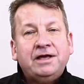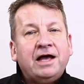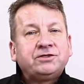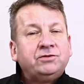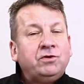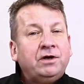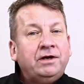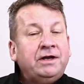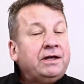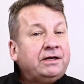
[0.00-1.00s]
the Axon
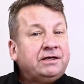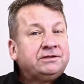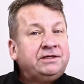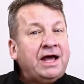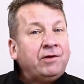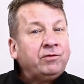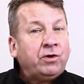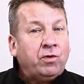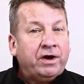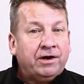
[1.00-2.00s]
1 does not
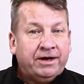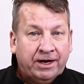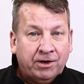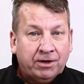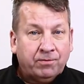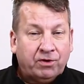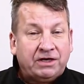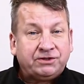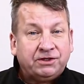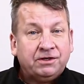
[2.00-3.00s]
require an air
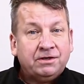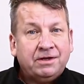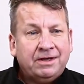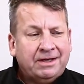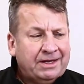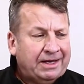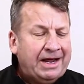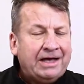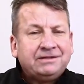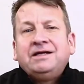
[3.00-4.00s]
compressor, and
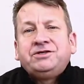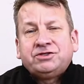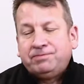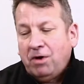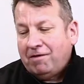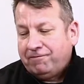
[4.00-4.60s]
has such a small